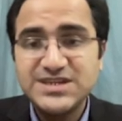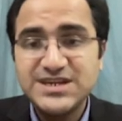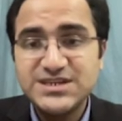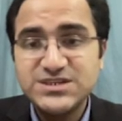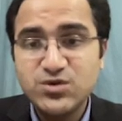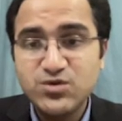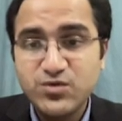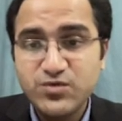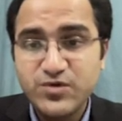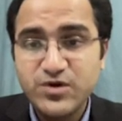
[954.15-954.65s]
Let's
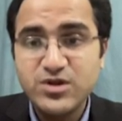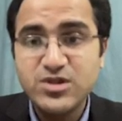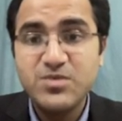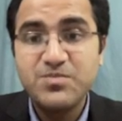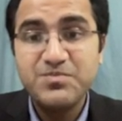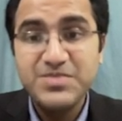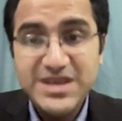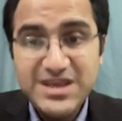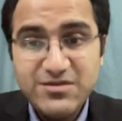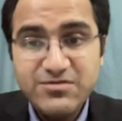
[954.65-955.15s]
look for the
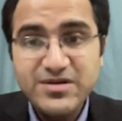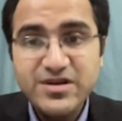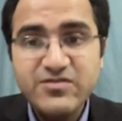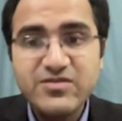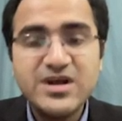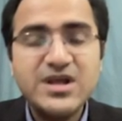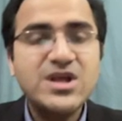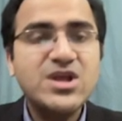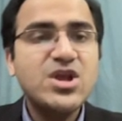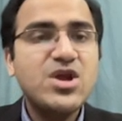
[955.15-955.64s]
P
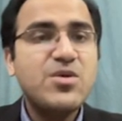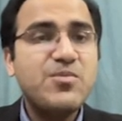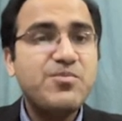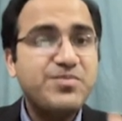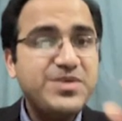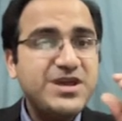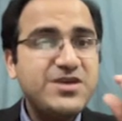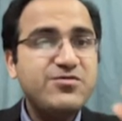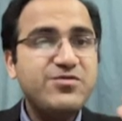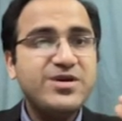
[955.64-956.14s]
wave.
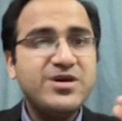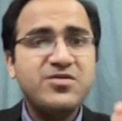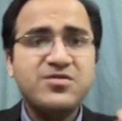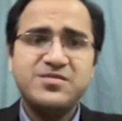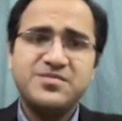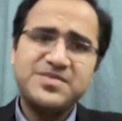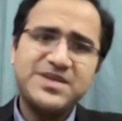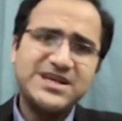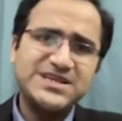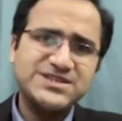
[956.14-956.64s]
P
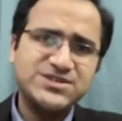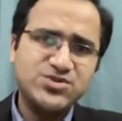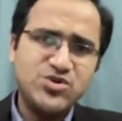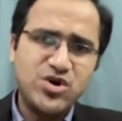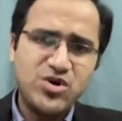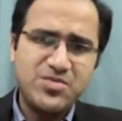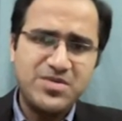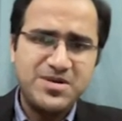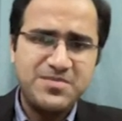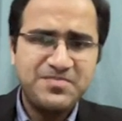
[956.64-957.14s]
wave is
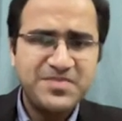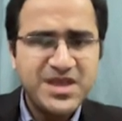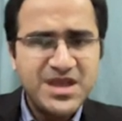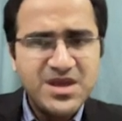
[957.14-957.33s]
normal.